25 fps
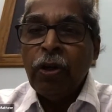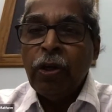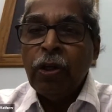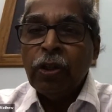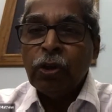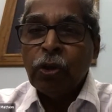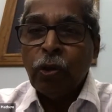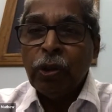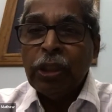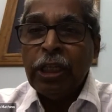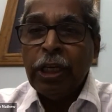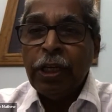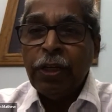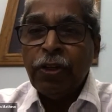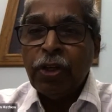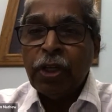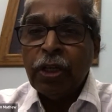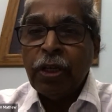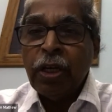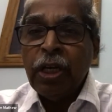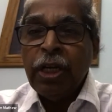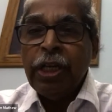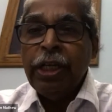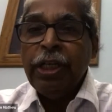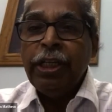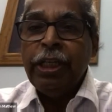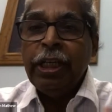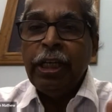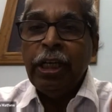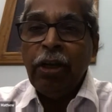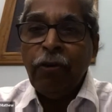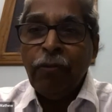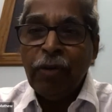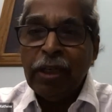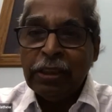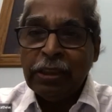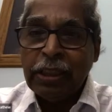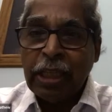so that Indian
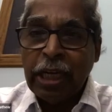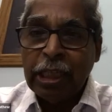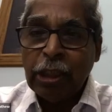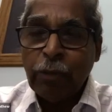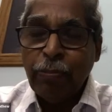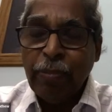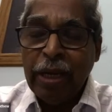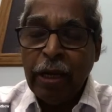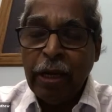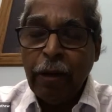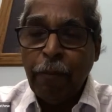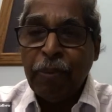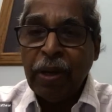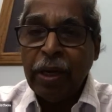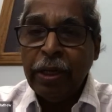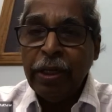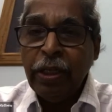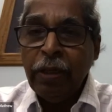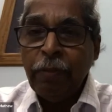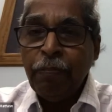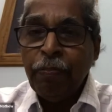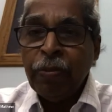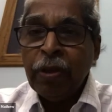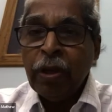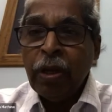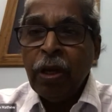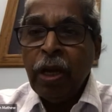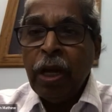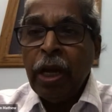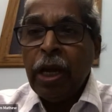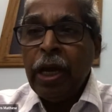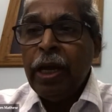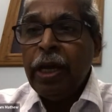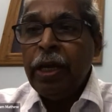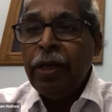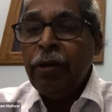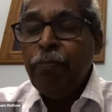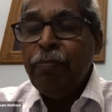Evidence Act may apply
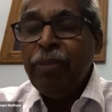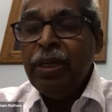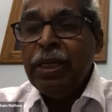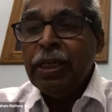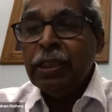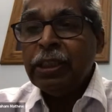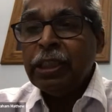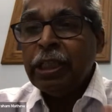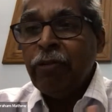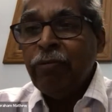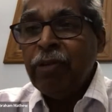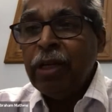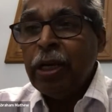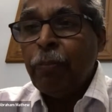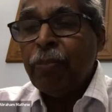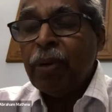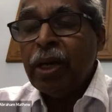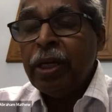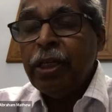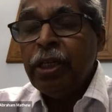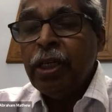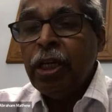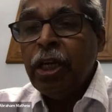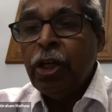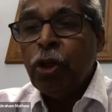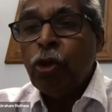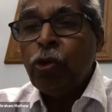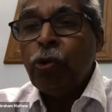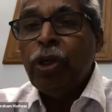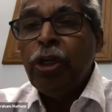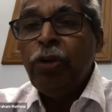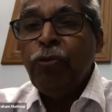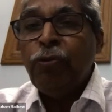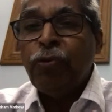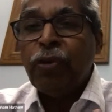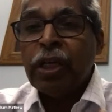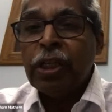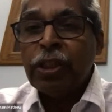and BSA will apply to
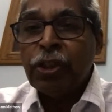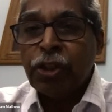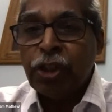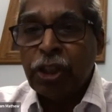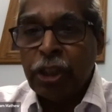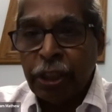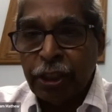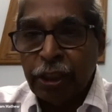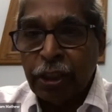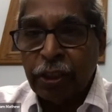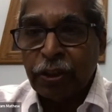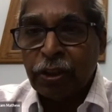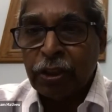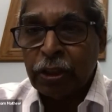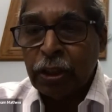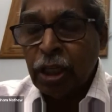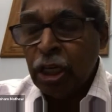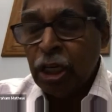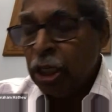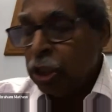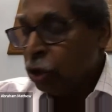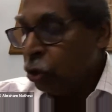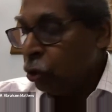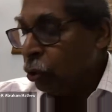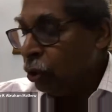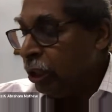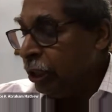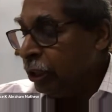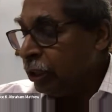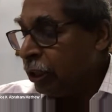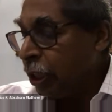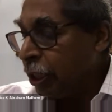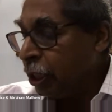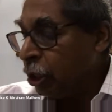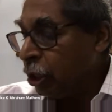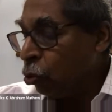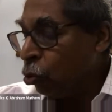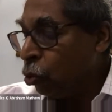different stages. So these
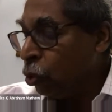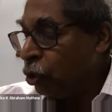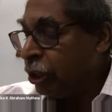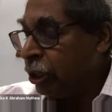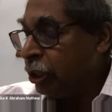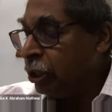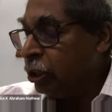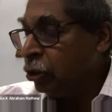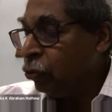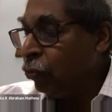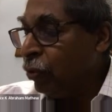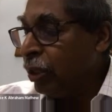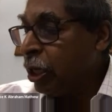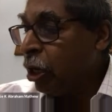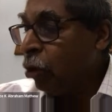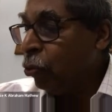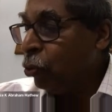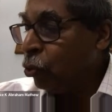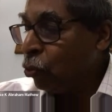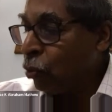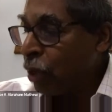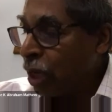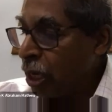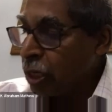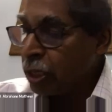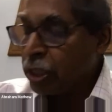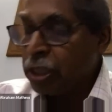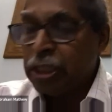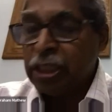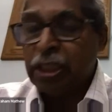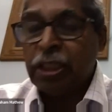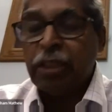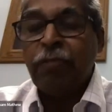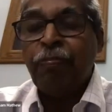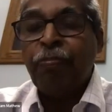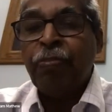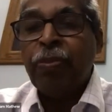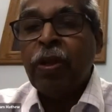are the questions we have to
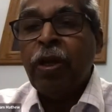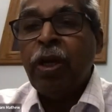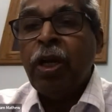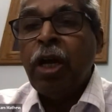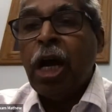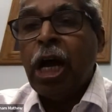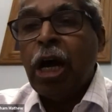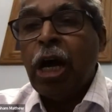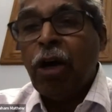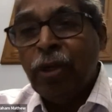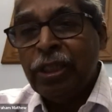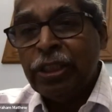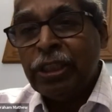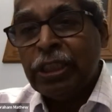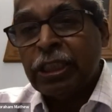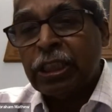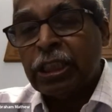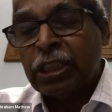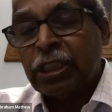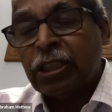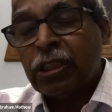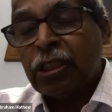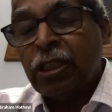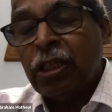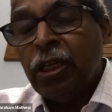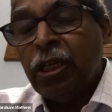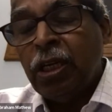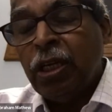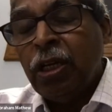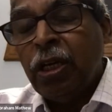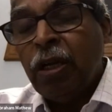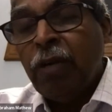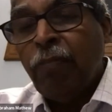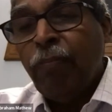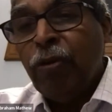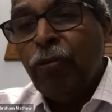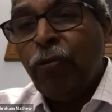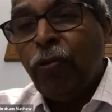ask ourselves
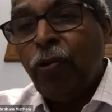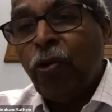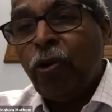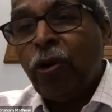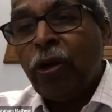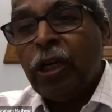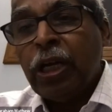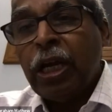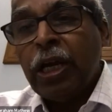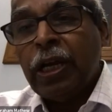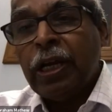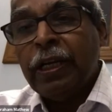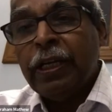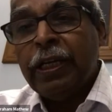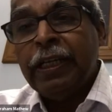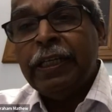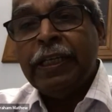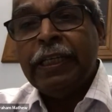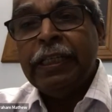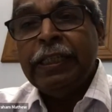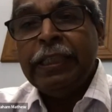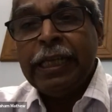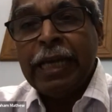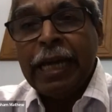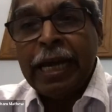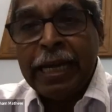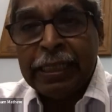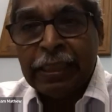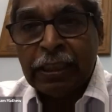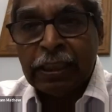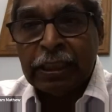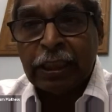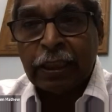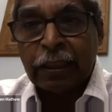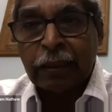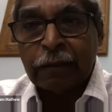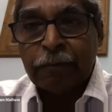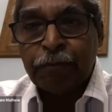before getting the
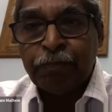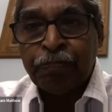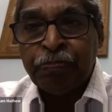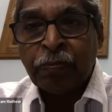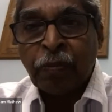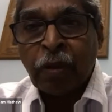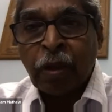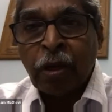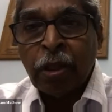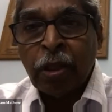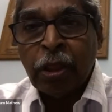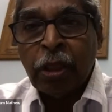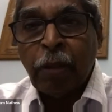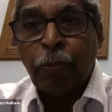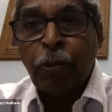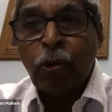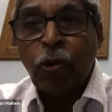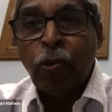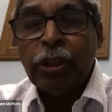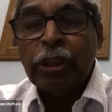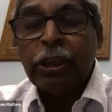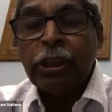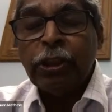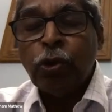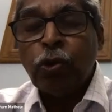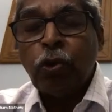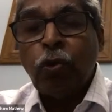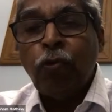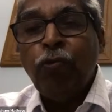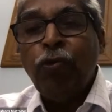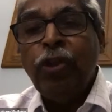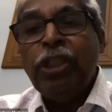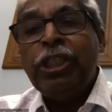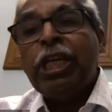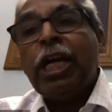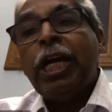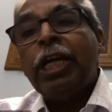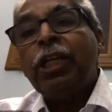answer. The provisions of which